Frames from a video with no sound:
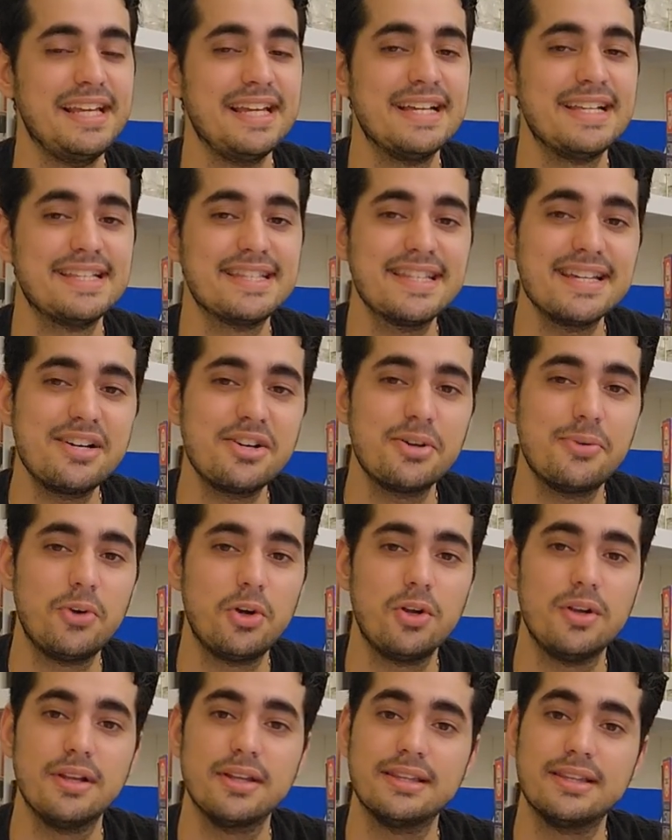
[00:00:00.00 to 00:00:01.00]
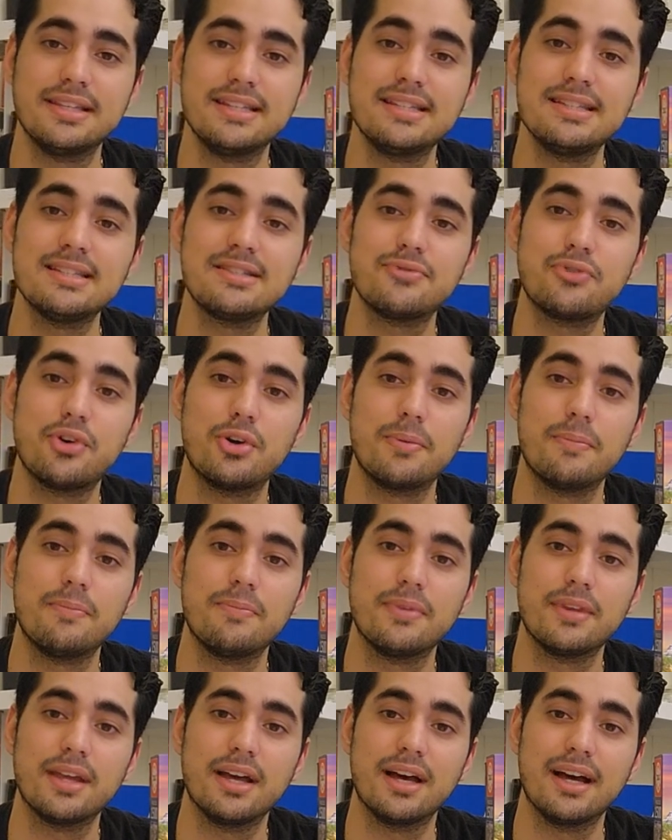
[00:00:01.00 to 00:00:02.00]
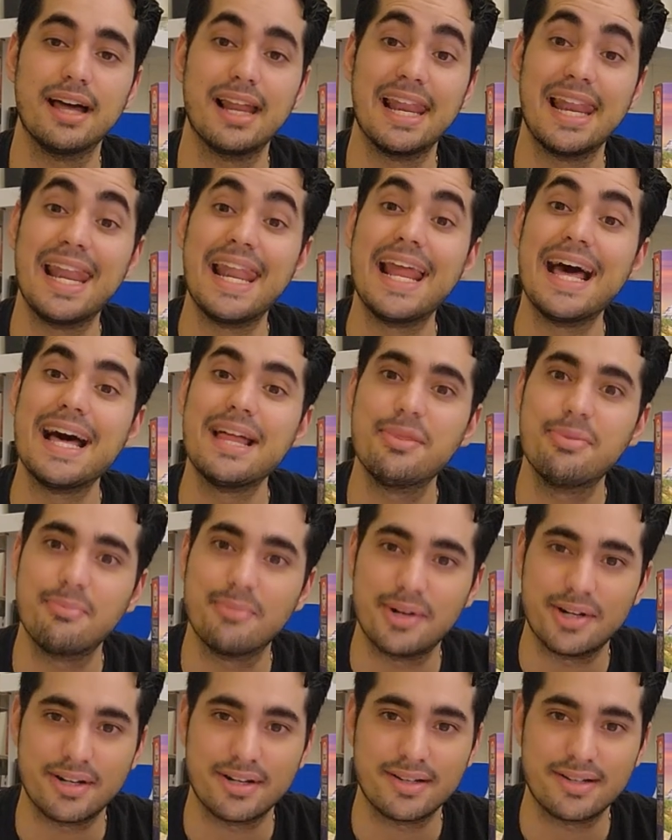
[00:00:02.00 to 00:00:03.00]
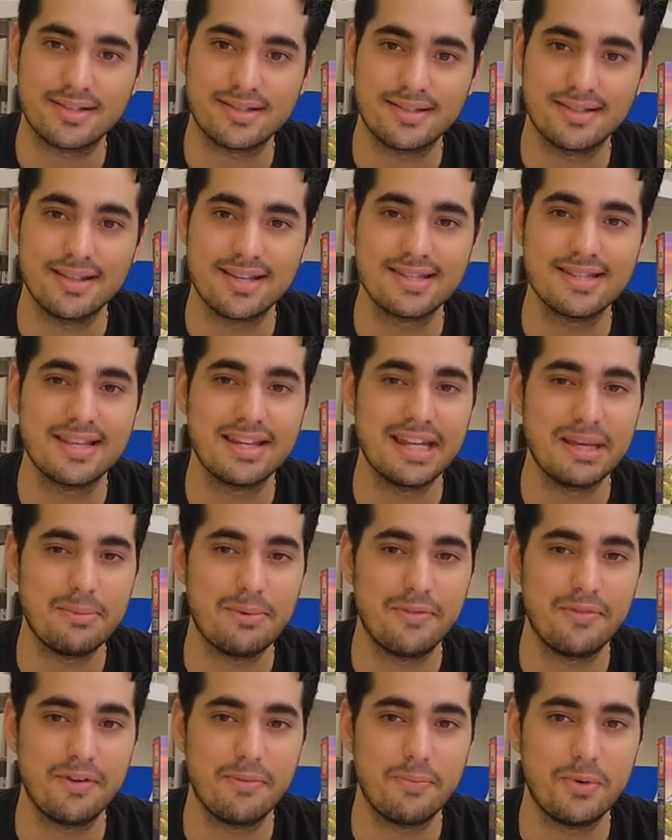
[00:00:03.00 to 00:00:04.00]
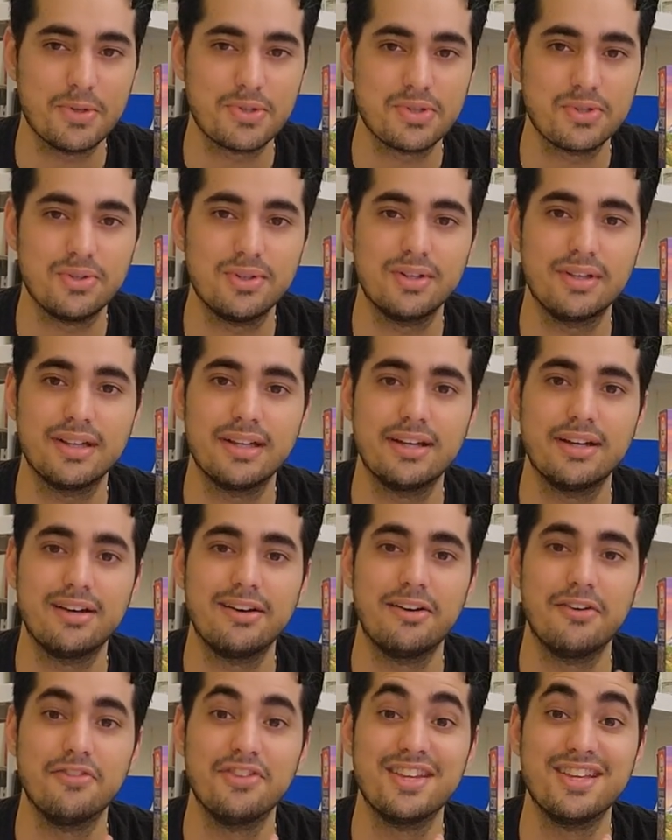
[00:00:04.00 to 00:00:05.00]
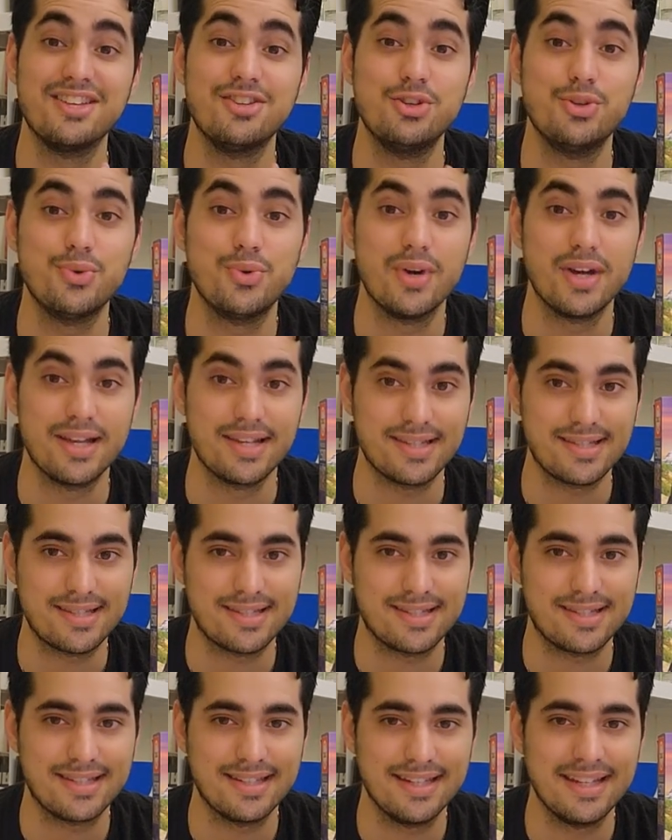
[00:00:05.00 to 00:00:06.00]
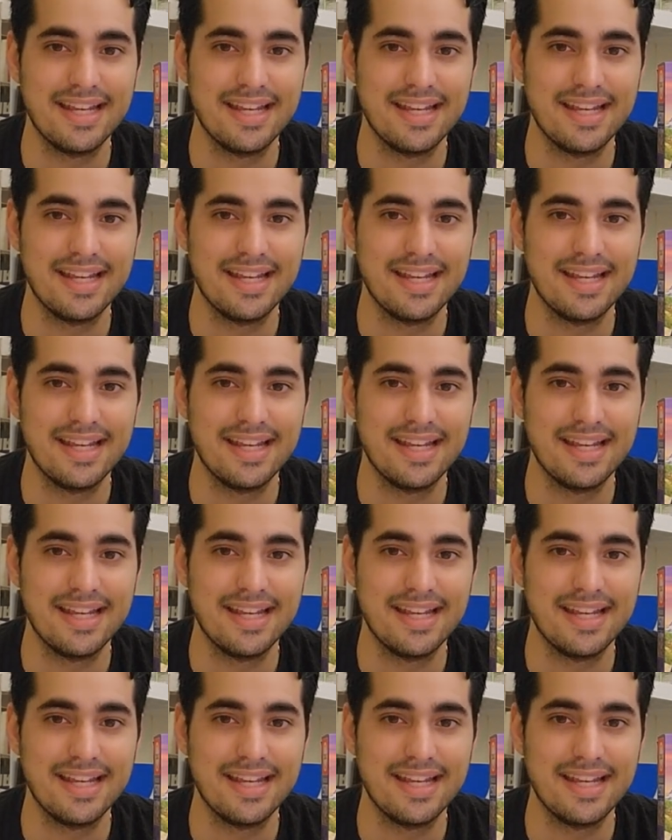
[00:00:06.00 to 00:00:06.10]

and second of all, this is from uh, Landmarks. That's the name of the puzzle on the US.